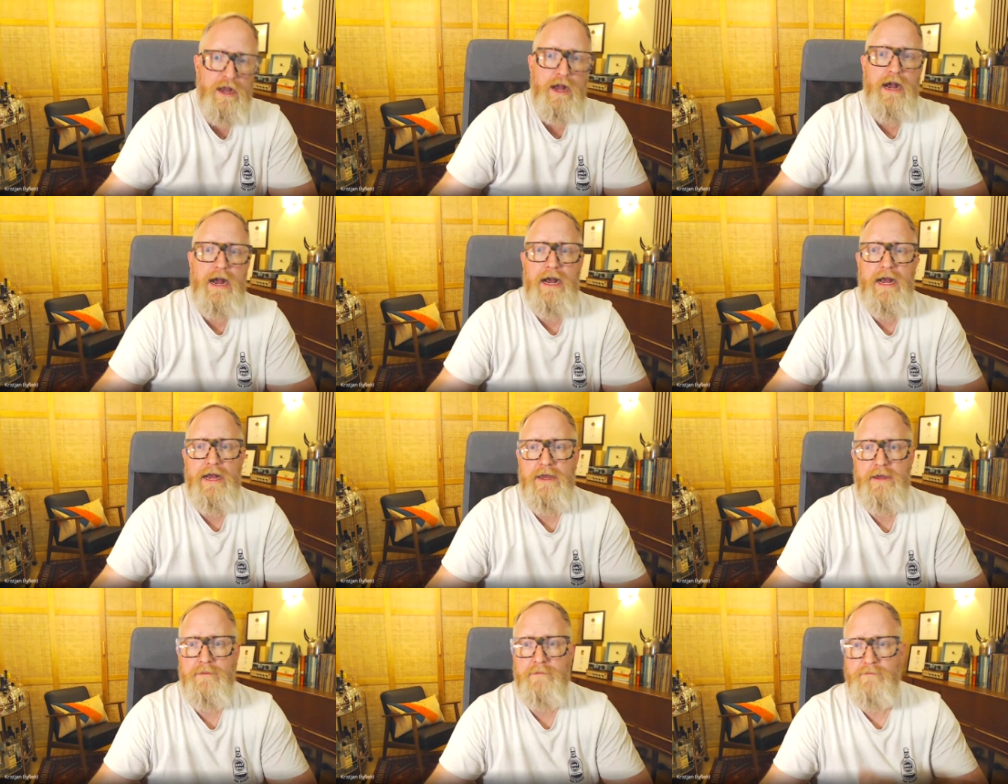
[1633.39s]

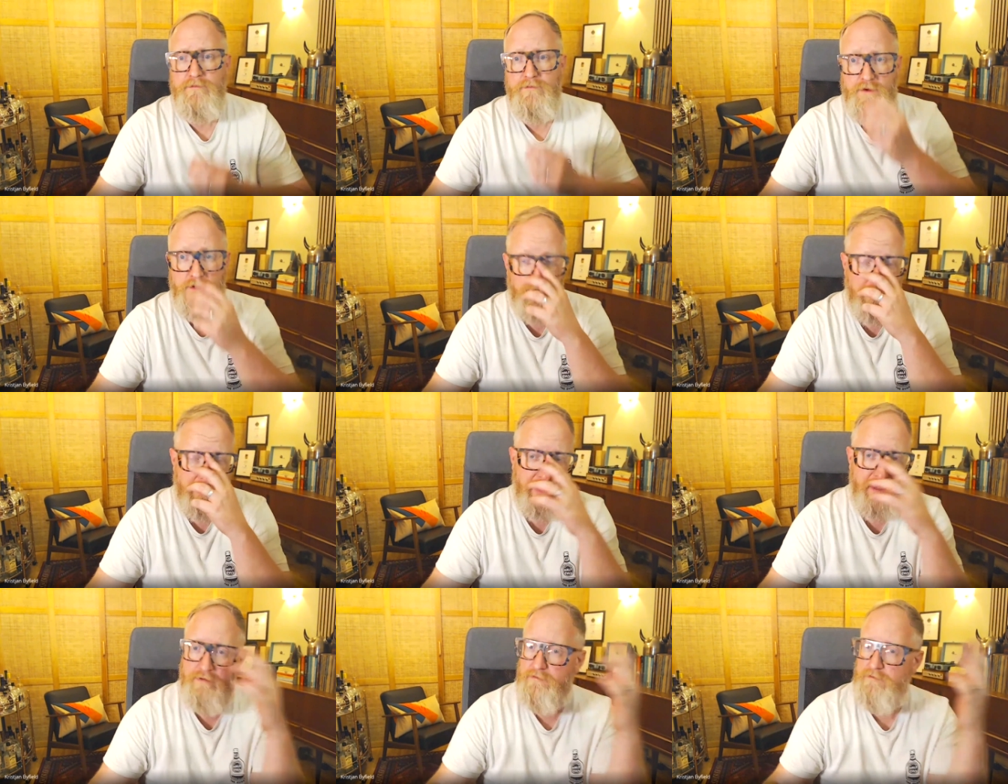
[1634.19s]
because
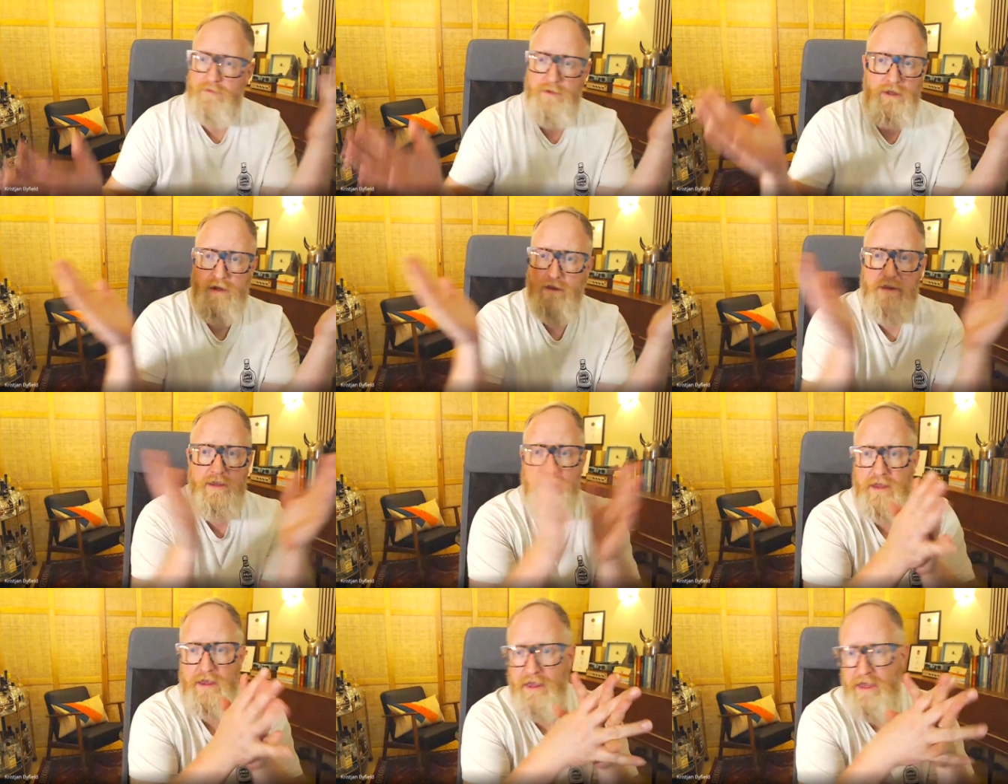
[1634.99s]
they, you know,
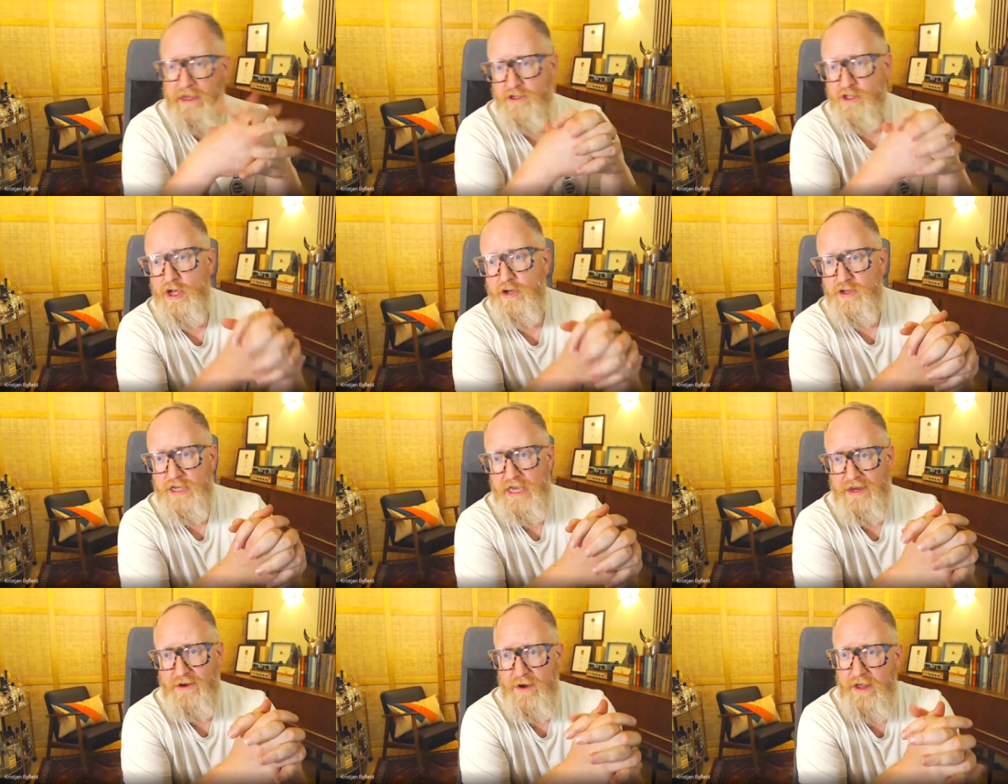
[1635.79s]
it's no
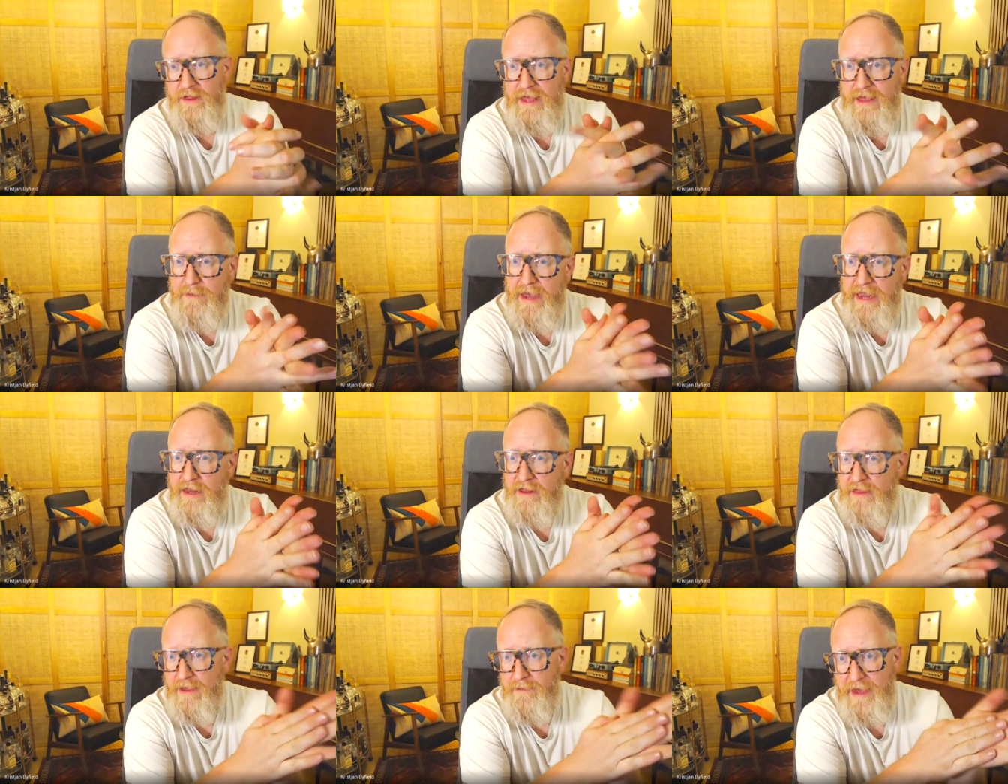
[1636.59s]
secret they
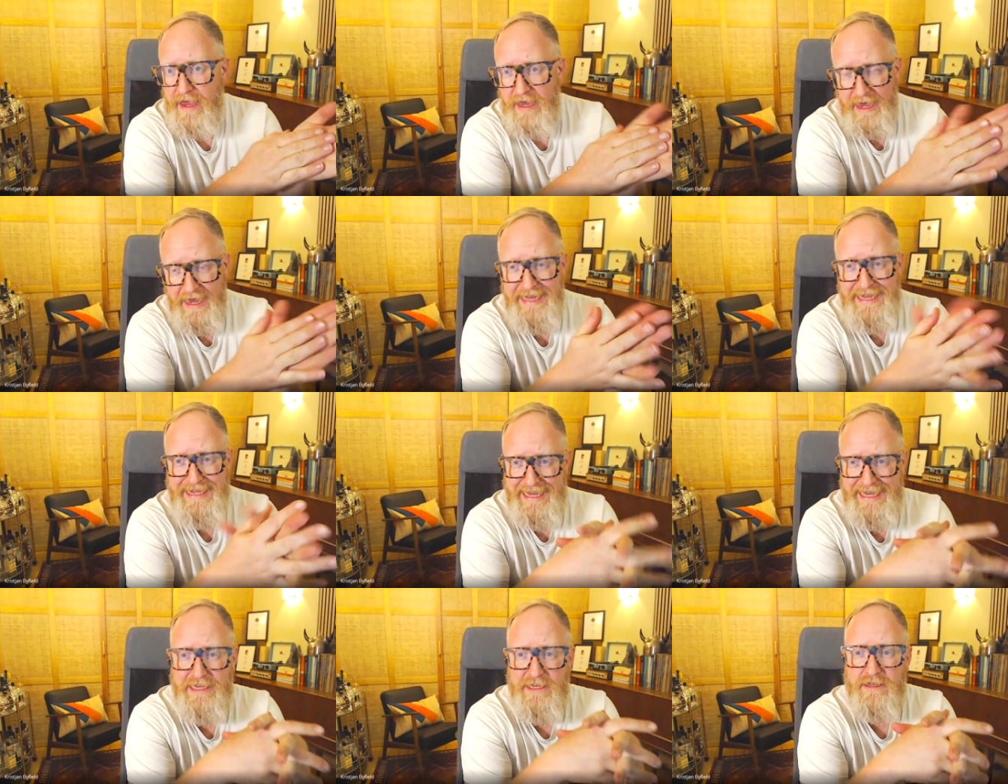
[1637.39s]
make a
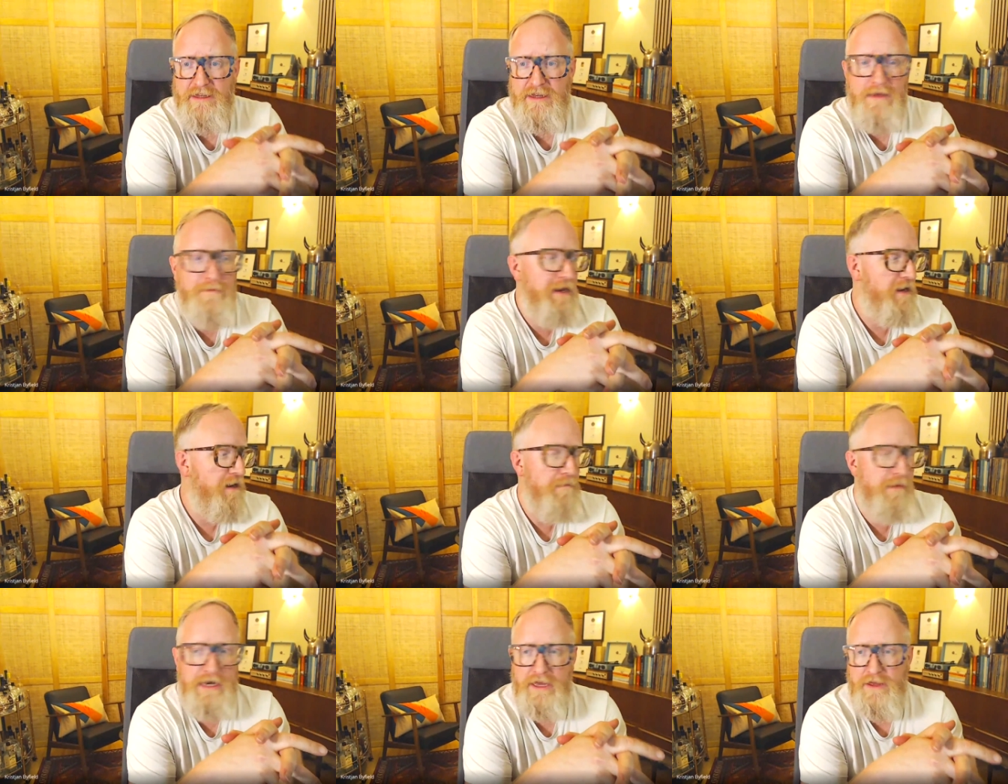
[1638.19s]
decent amount of
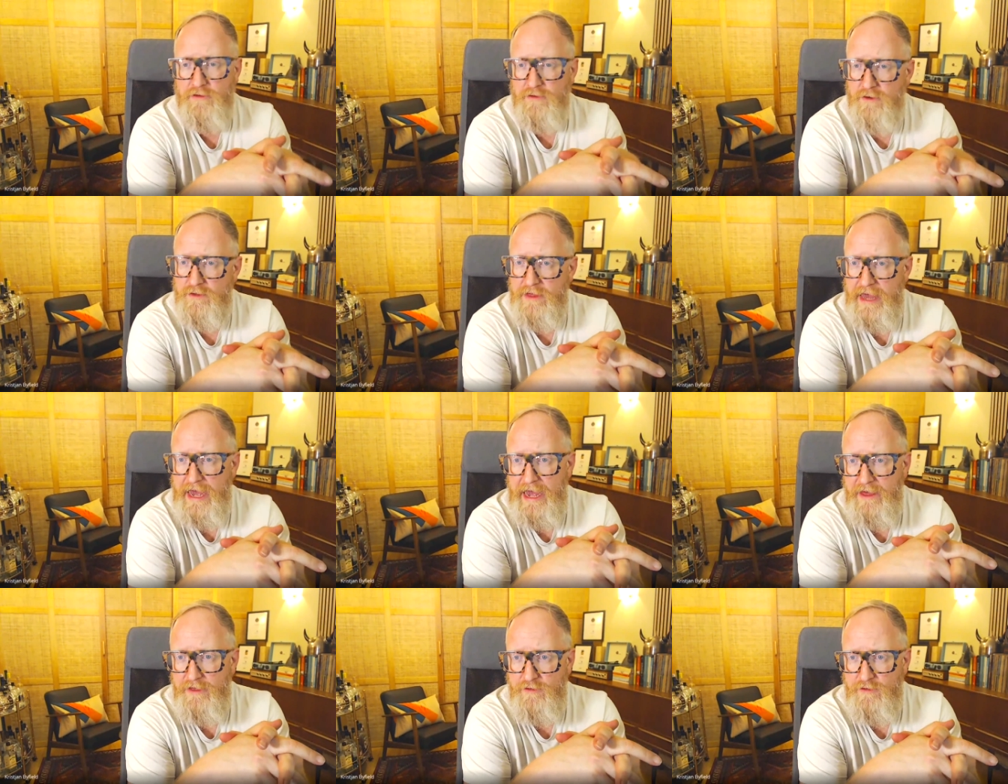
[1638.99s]
money through their